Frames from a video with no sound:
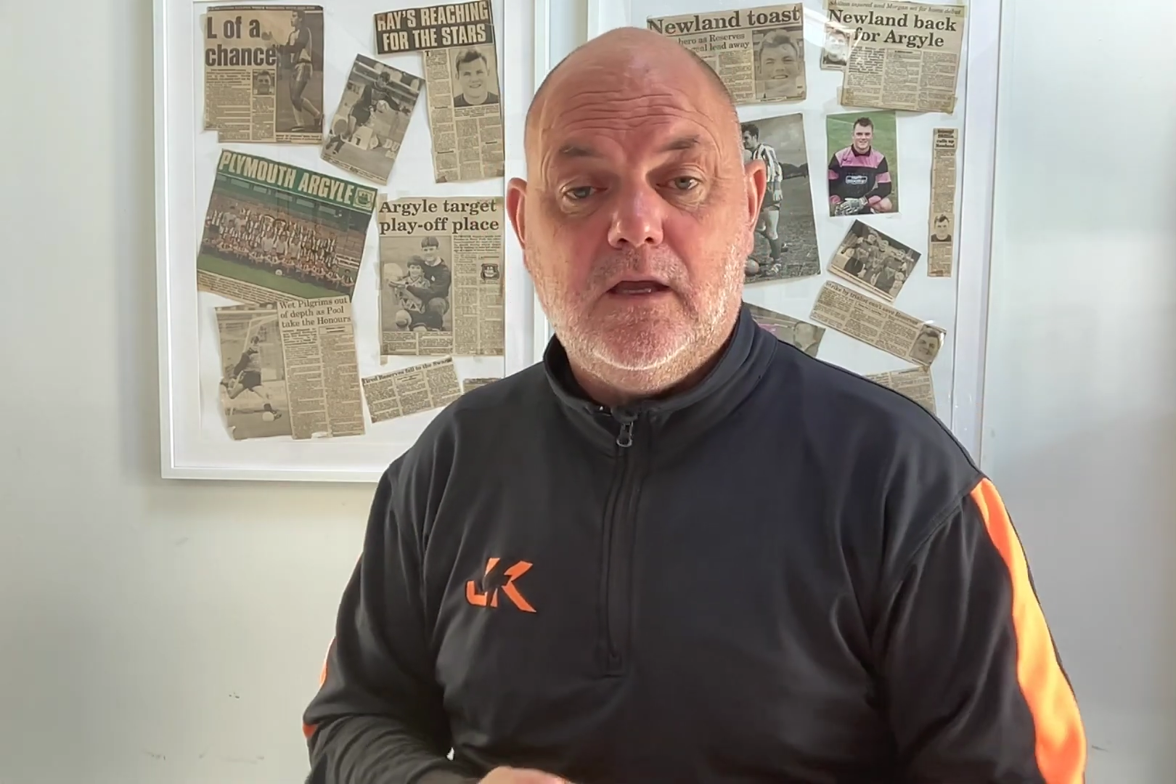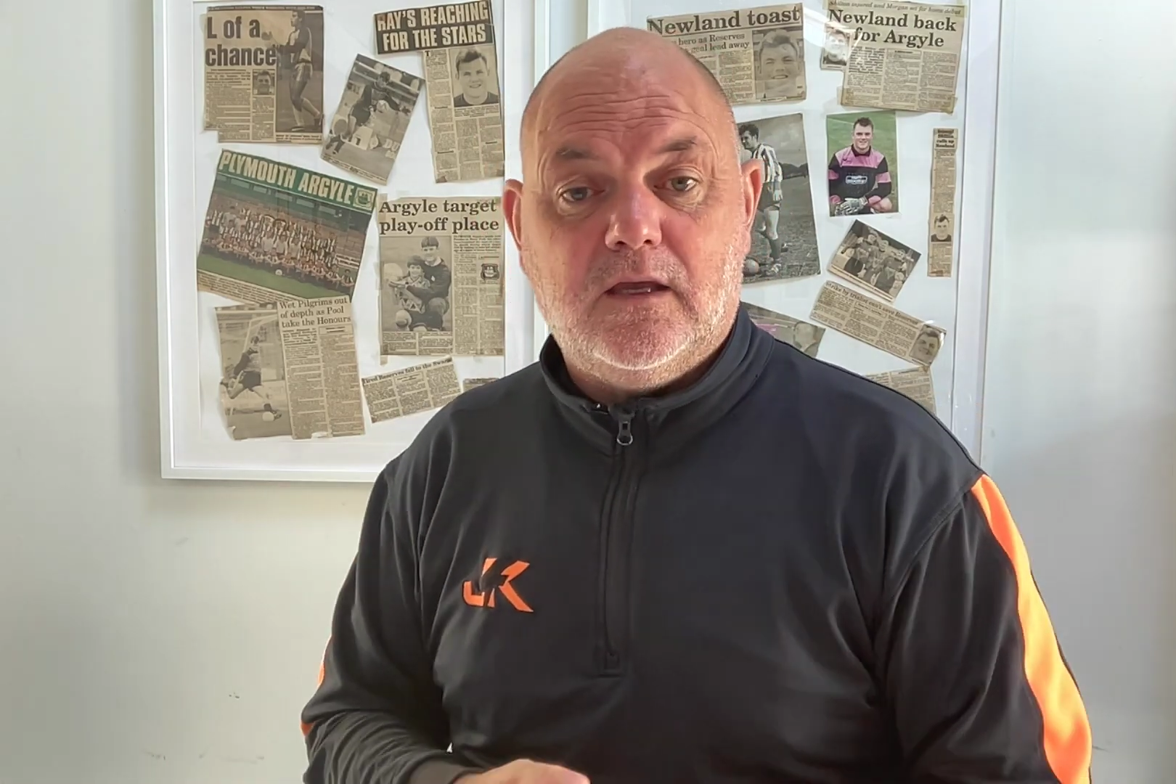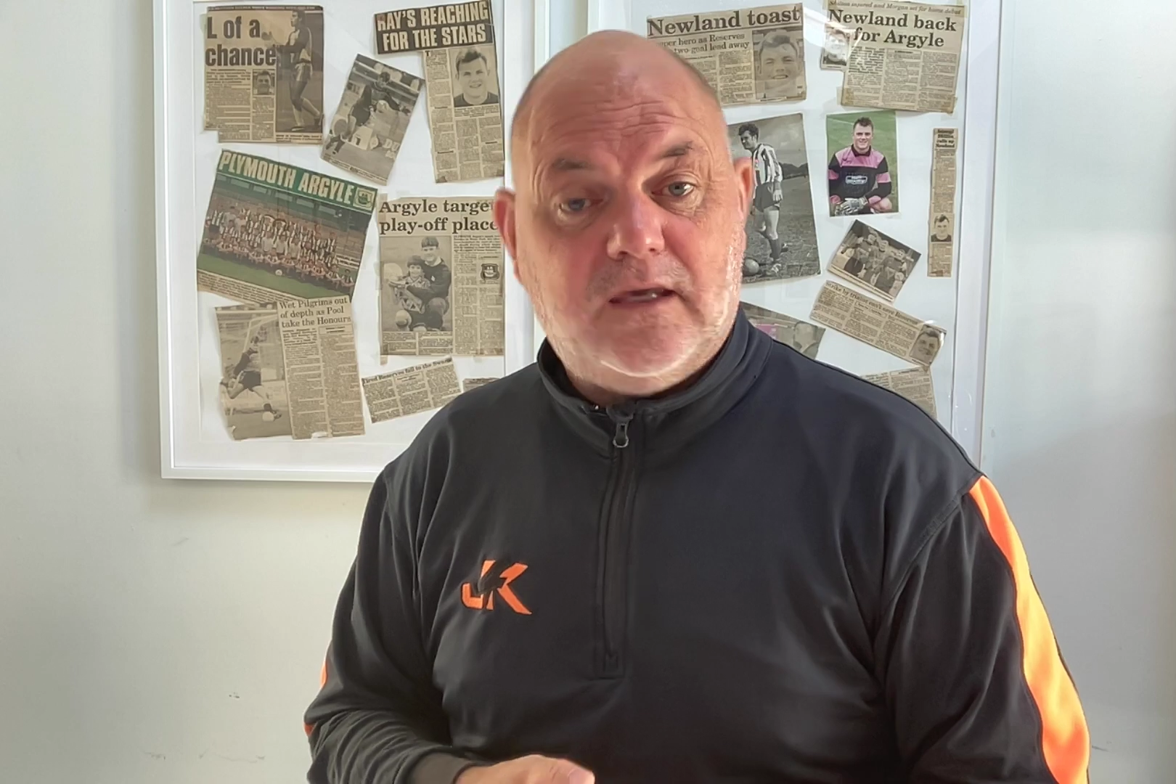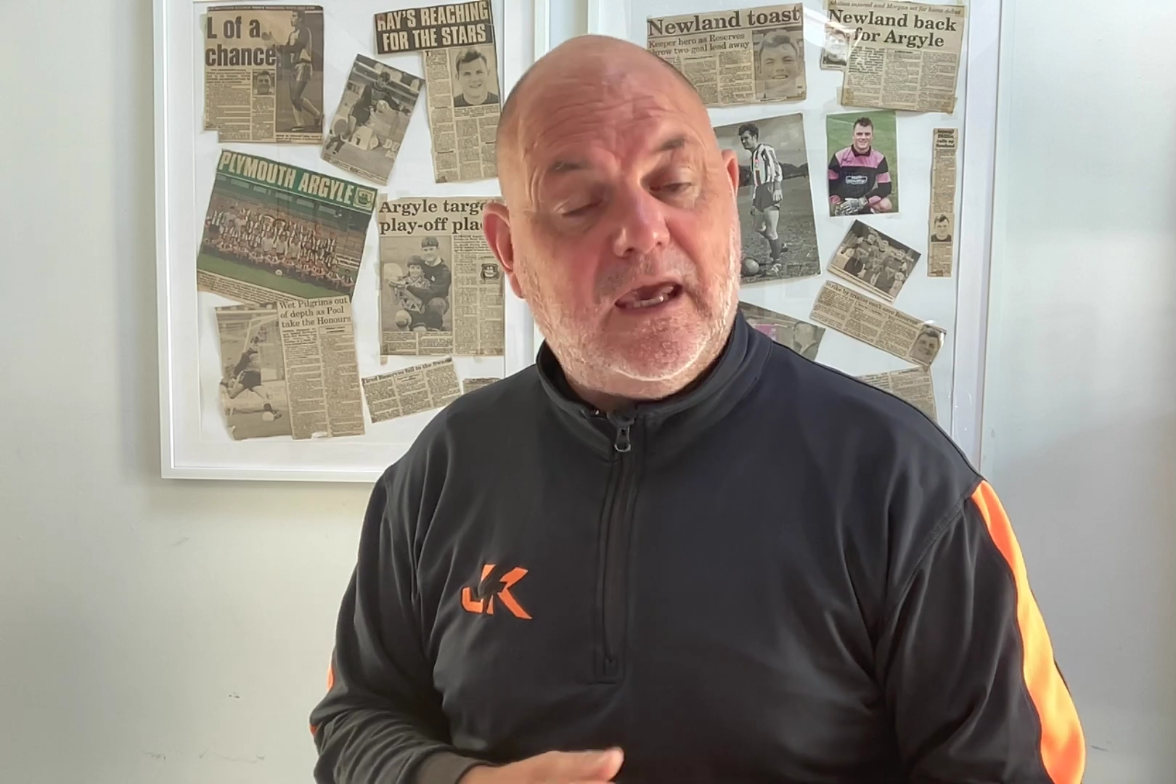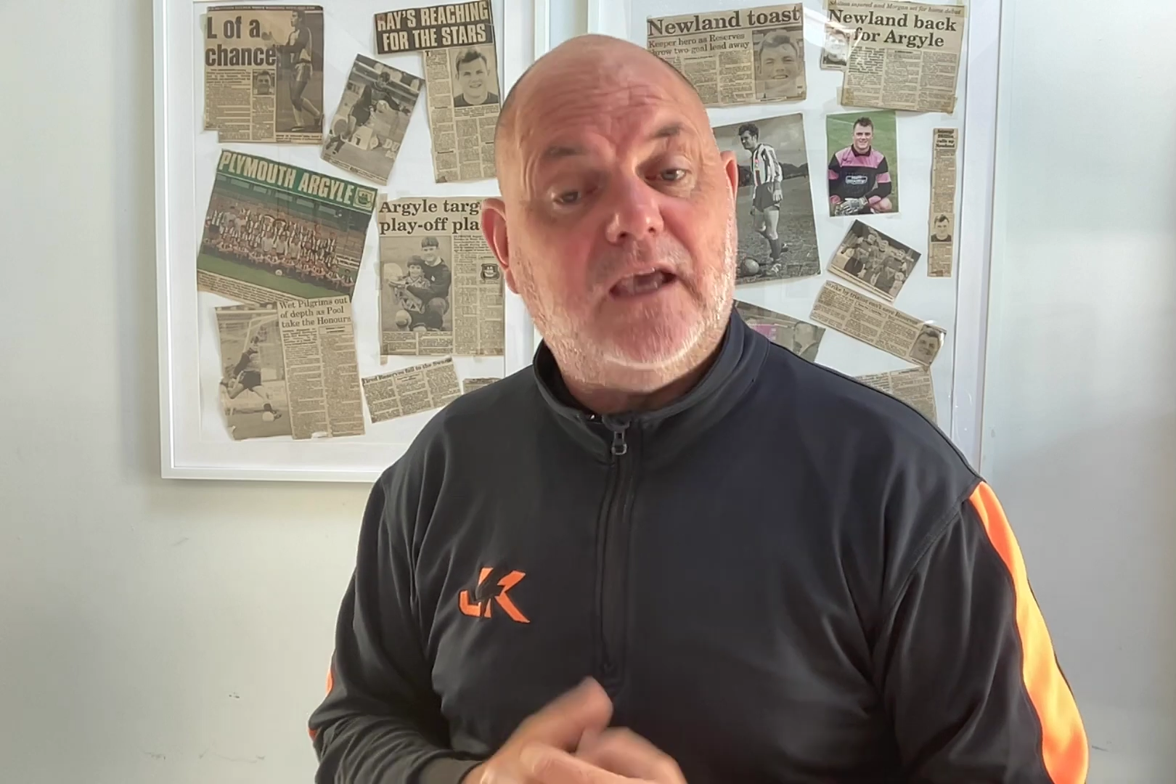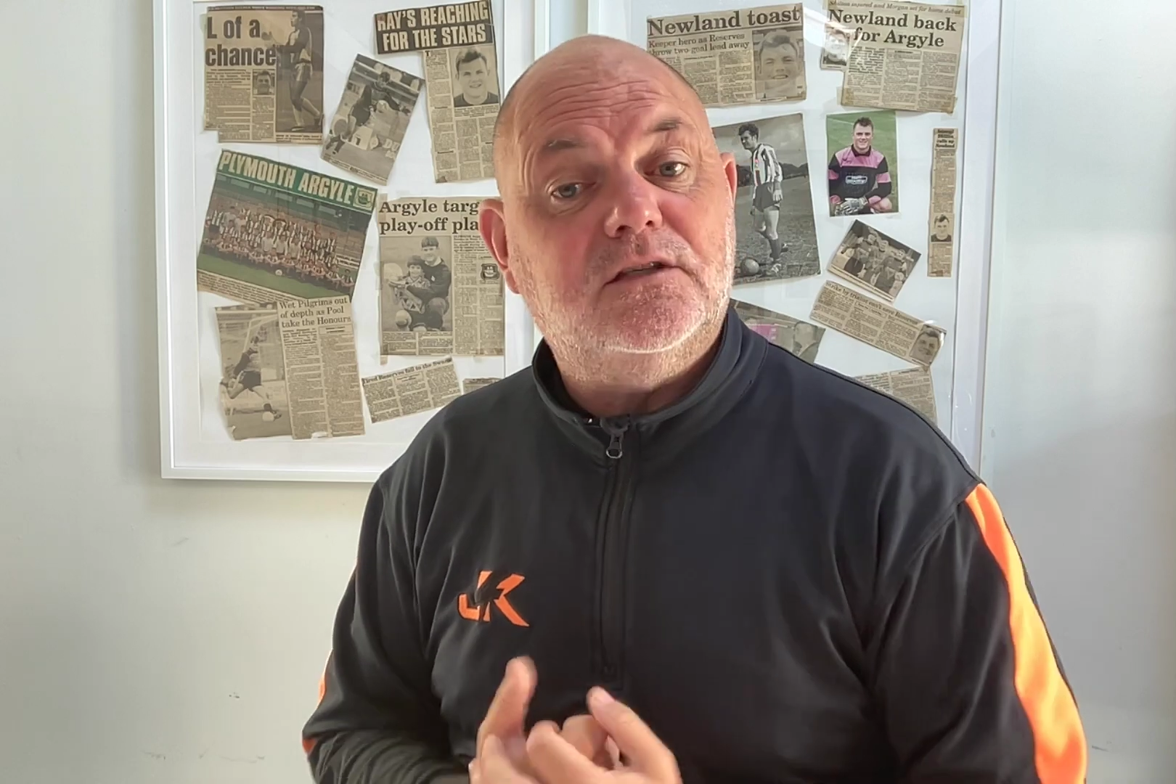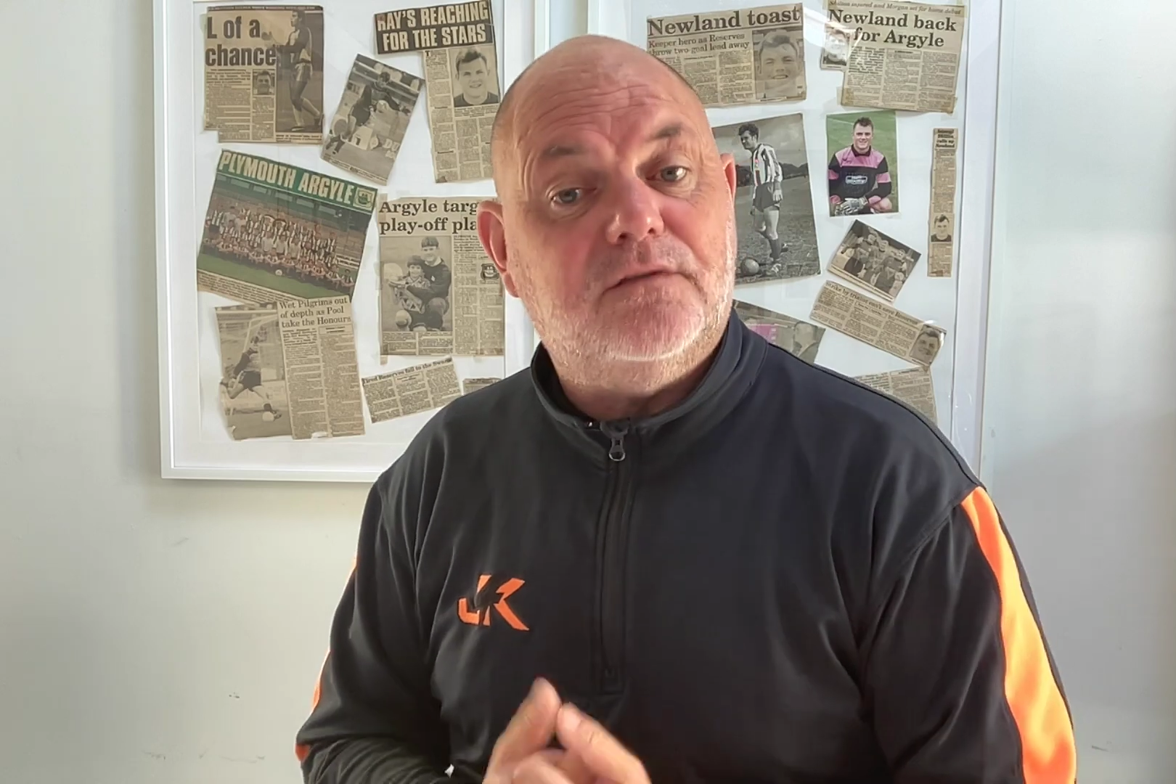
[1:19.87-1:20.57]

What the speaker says: kickers of